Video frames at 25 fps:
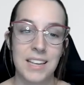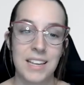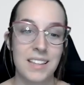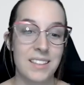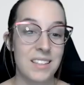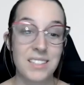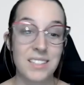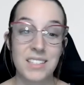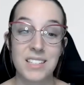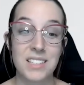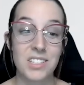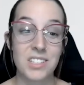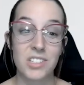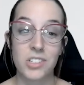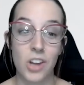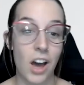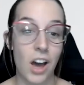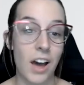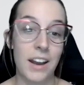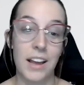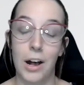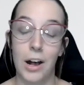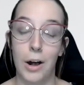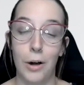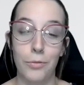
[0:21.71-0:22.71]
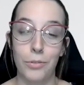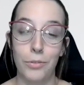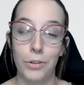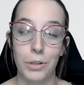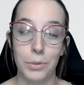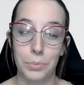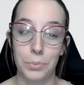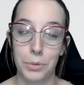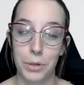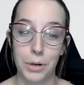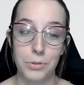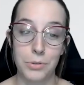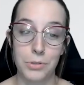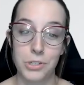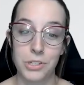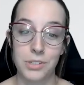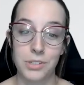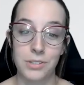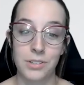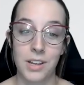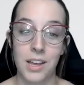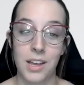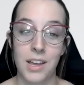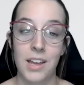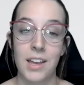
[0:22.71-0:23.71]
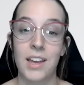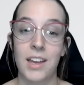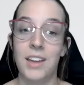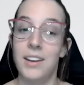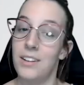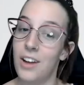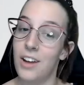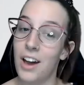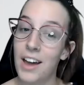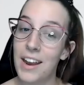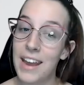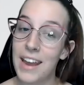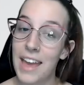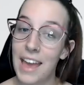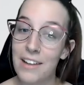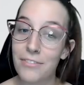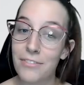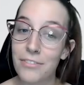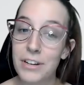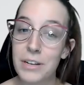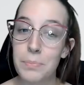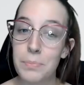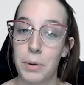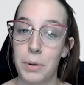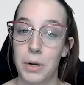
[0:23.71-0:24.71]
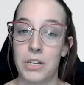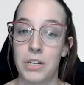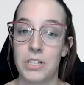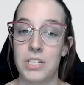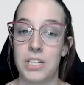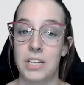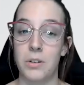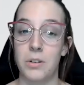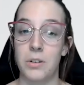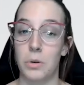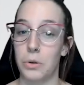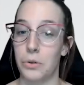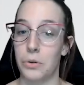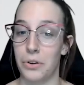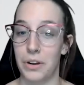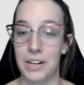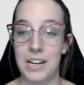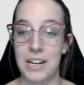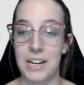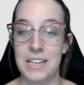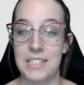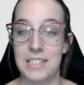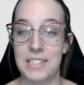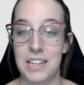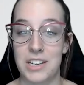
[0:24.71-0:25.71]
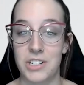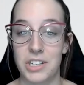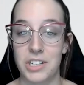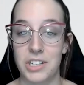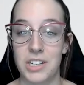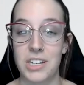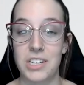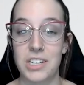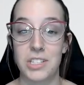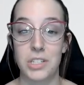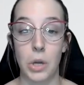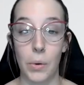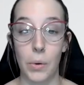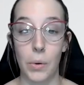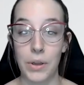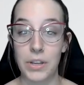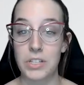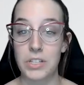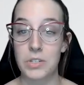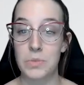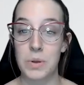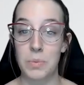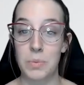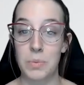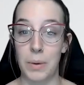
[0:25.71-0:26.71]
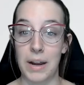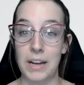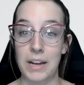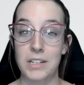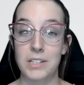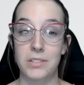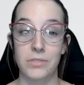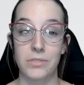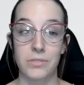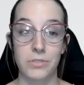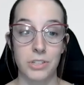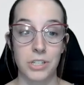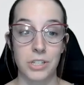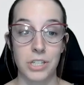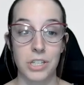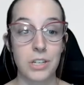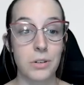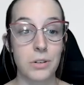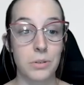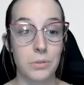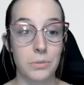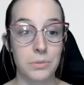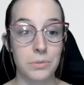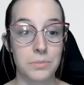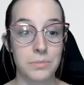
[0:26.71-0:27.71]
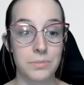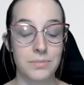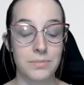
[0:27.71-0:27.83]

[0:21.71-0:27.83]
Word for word: This is not a helpful approach. Not every person or organization is going to be right for you.